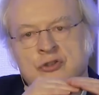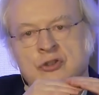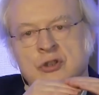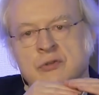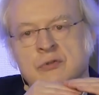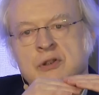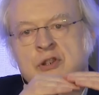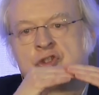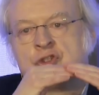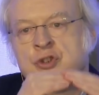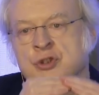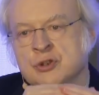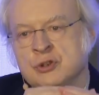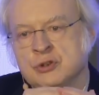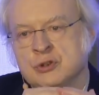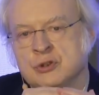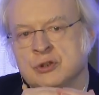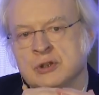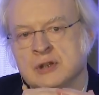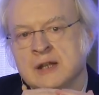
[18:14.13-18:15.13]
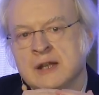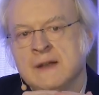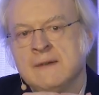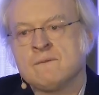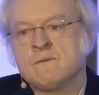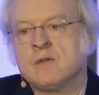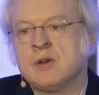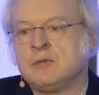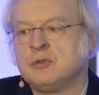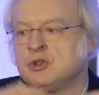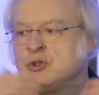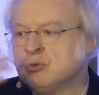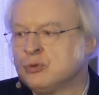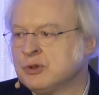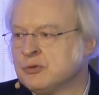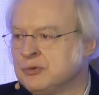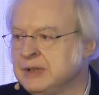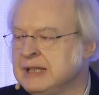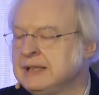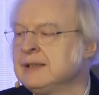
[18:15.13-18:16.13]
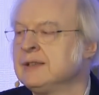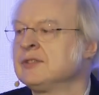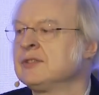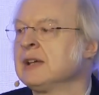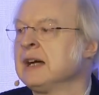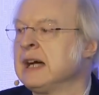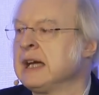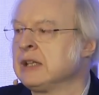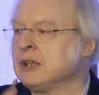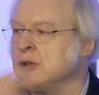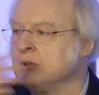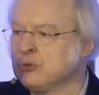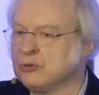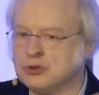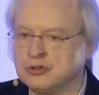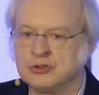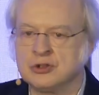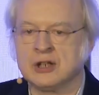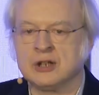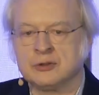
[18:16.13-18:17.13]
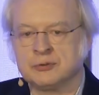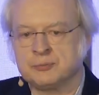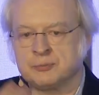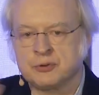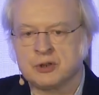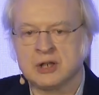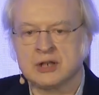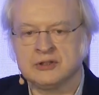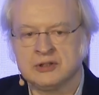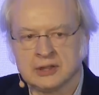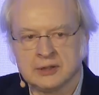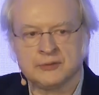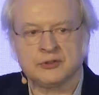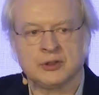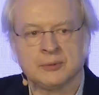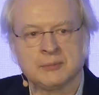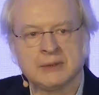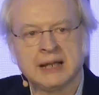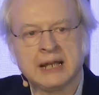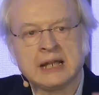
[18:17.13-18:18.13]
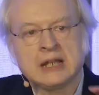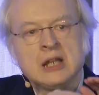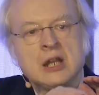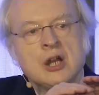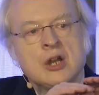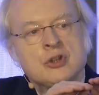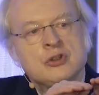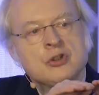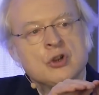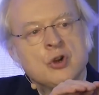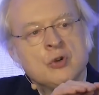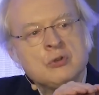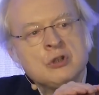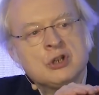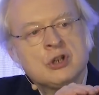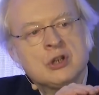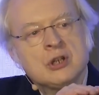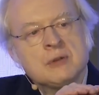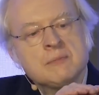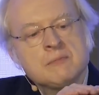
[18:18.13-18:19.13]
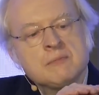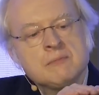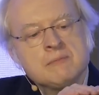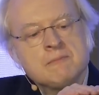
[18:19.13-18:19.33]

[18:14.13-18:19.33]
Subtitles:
So the return, when you do a redesign or you do a project of some kind, you're only going to